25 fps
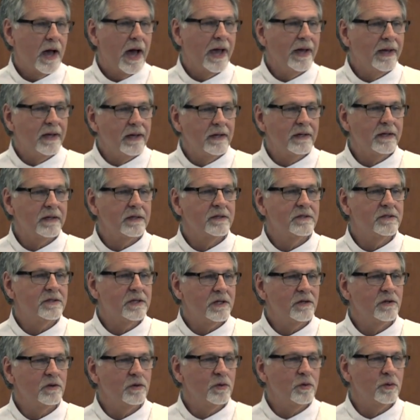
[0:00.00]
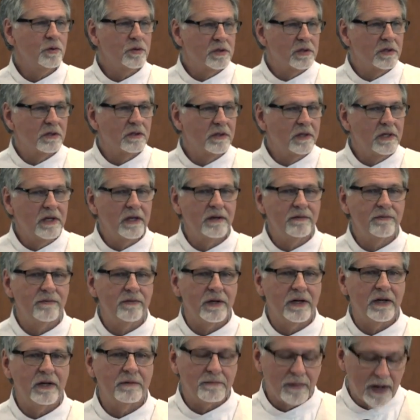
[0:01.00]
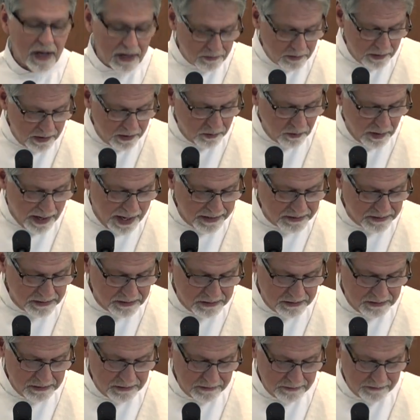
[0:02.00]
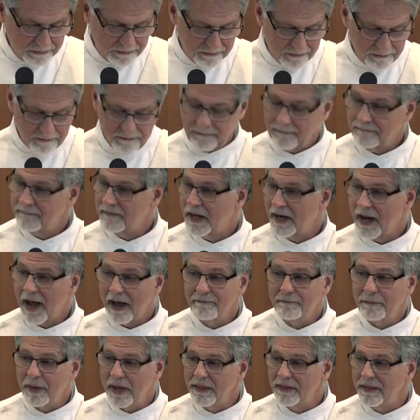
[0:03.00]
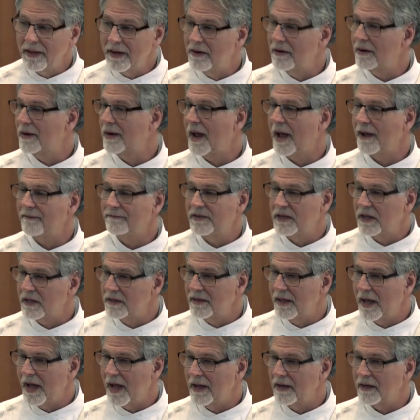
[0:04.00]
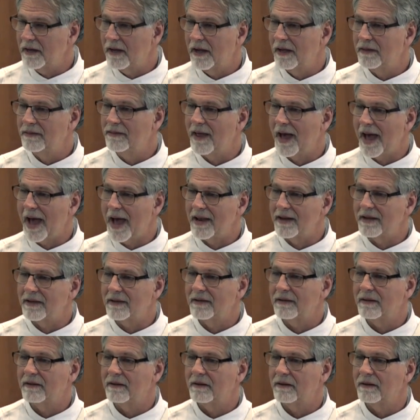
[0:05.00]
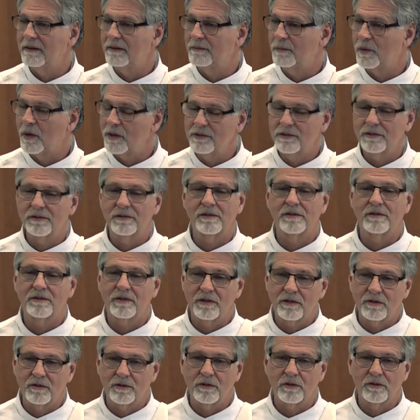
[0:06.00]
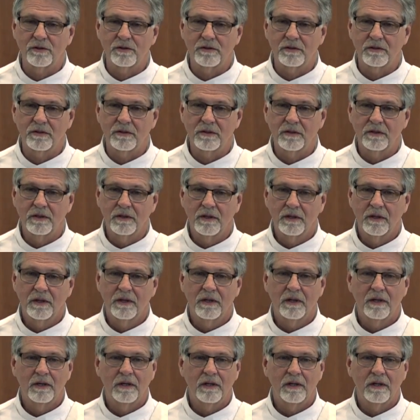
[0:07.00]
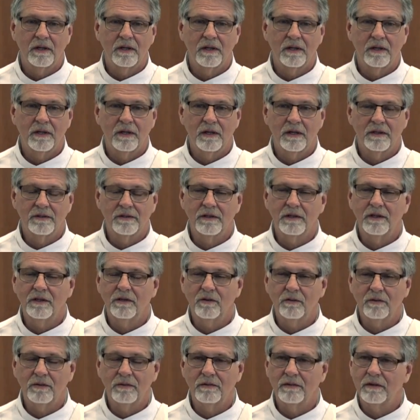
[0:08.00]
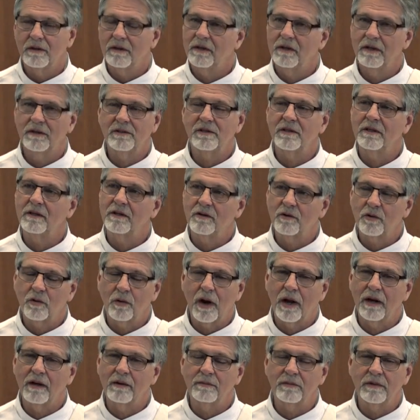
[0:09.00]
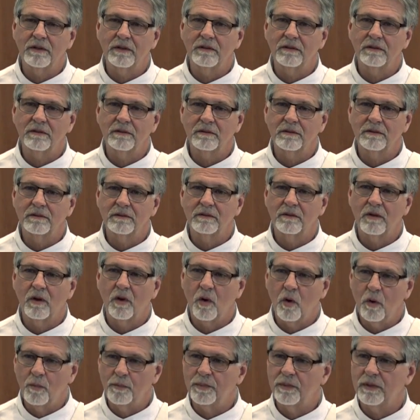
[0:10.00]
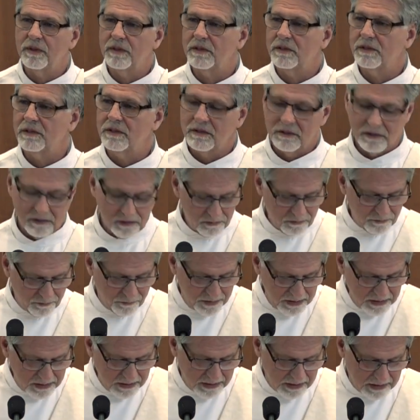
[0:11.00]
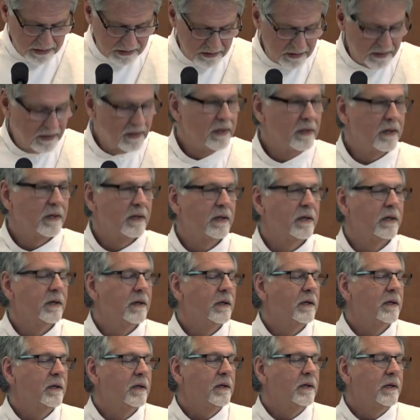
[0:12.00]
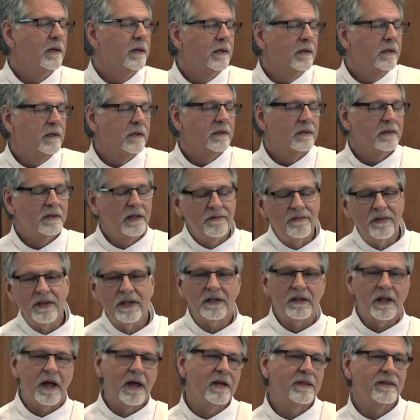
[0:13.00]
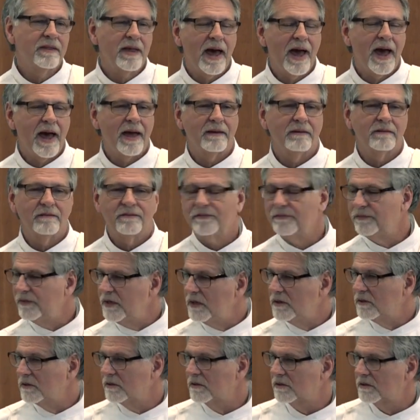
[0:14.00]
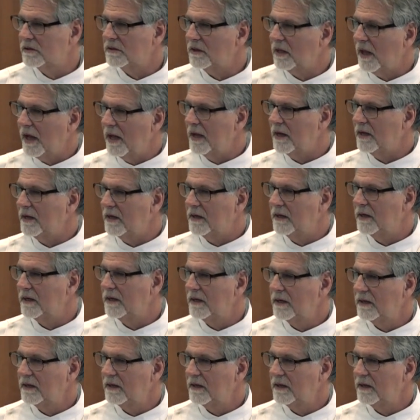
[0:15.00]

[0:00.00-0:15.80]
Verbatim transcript: I can continue to live in my regrets. And I've been there and I've done that, and that, brothers and sisters, is an, it's an incredible, hopeless feeling. Living like that feels like